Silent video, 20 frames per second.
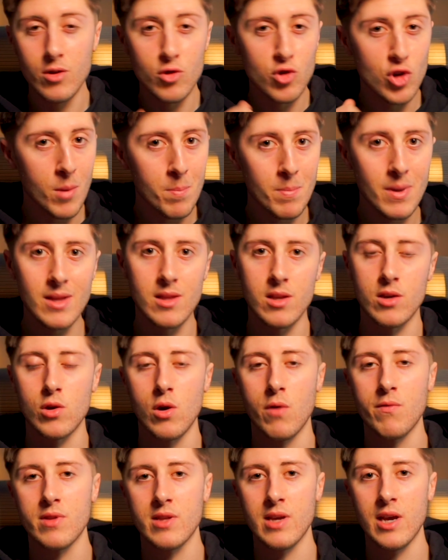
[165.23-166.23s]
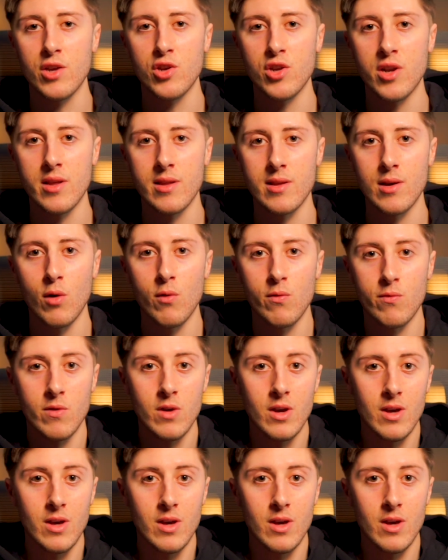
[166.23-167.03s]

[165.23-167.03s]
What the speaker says: jump into the conversation itself.